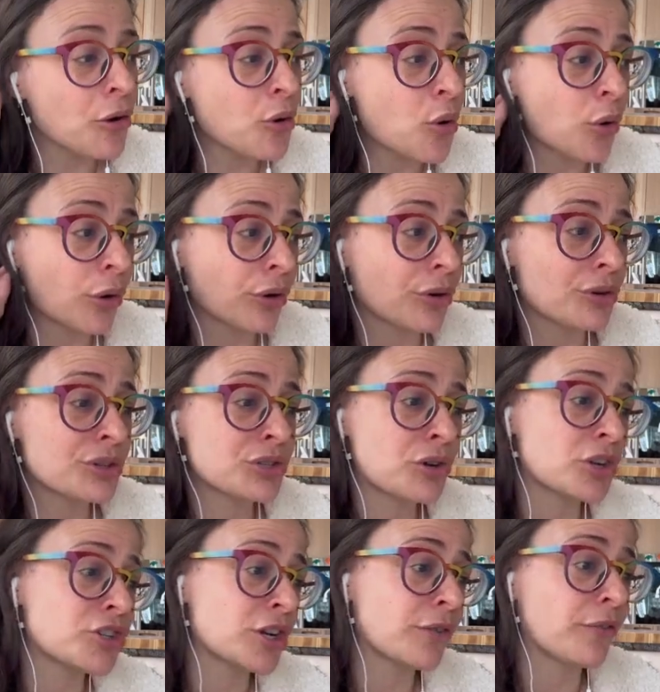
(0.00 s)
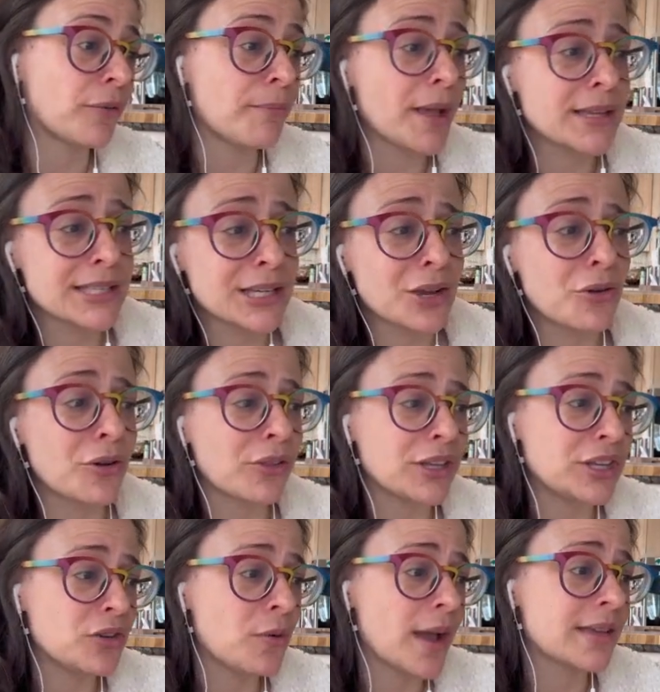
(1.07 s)
corridor stretching from Mexico to the
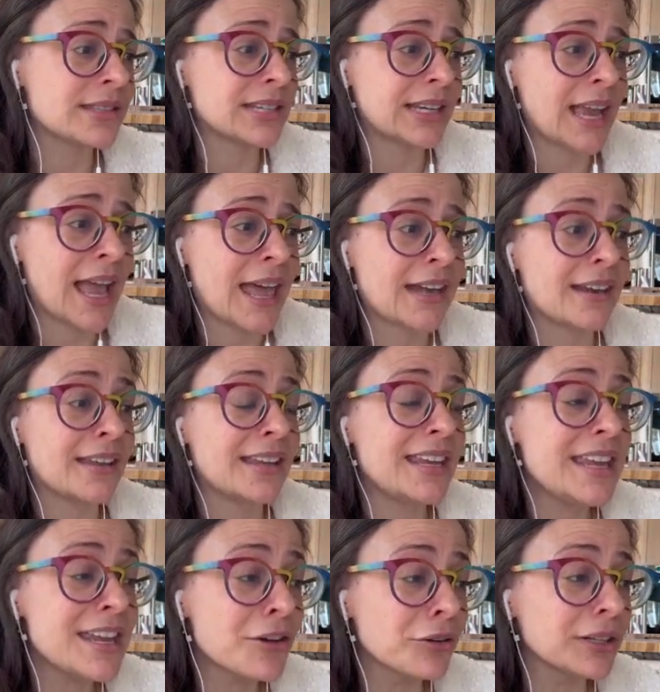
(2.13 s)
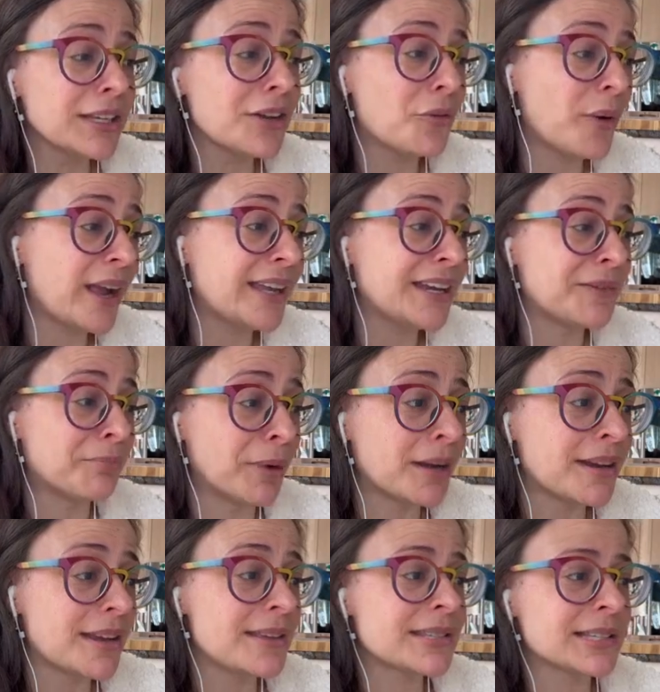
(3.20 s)
US to Canada eagerly awaited
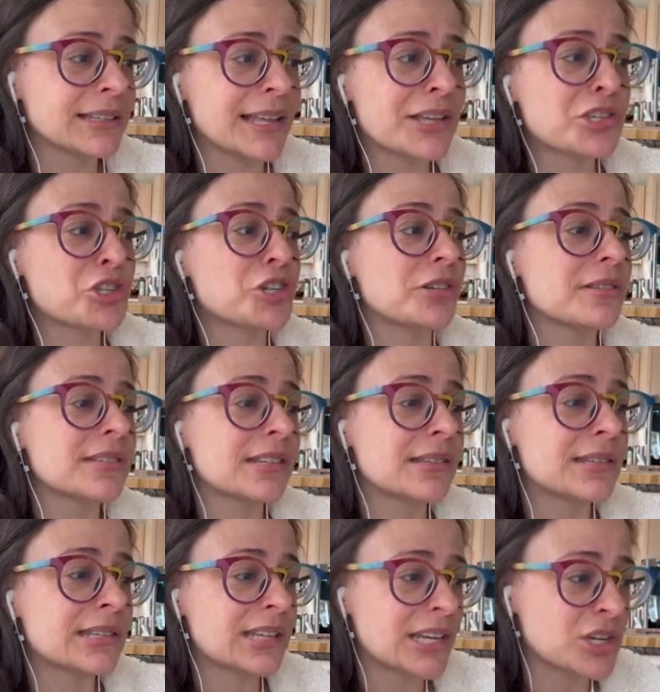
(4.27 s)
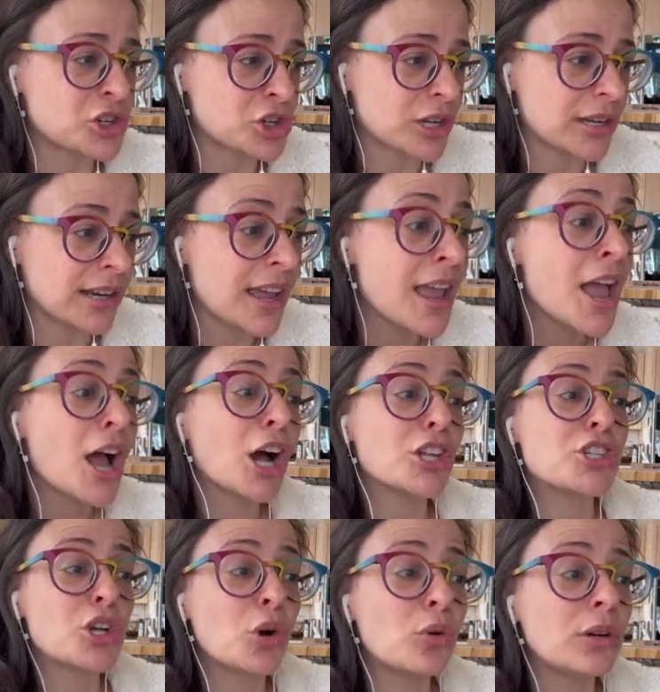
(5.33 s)
Monday's celestial sensation, a
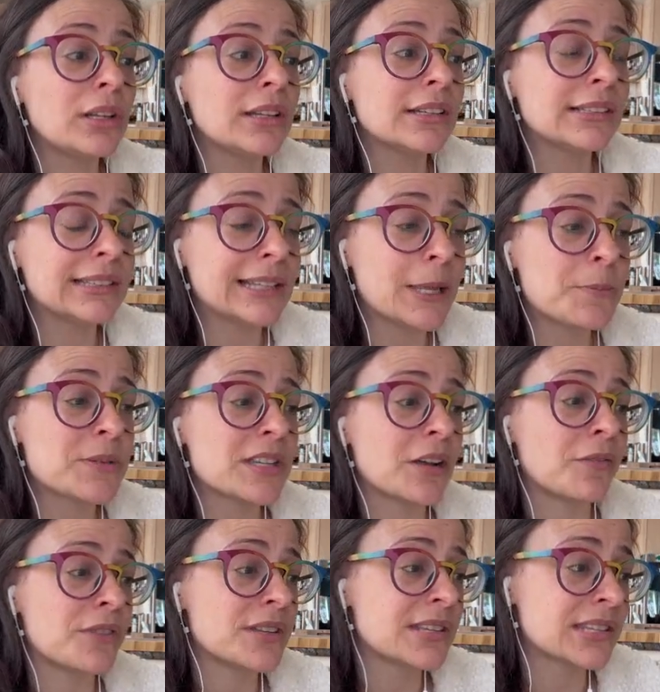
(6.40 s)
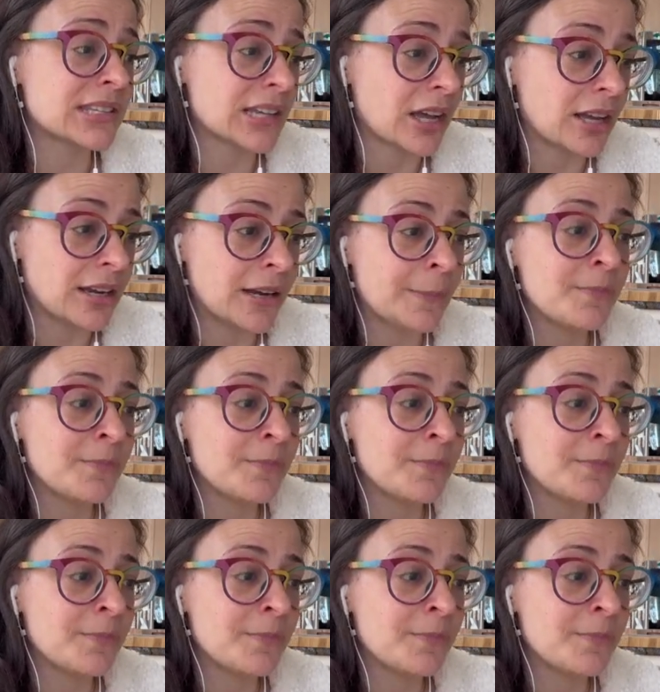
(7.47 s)
total eclipse of the sun.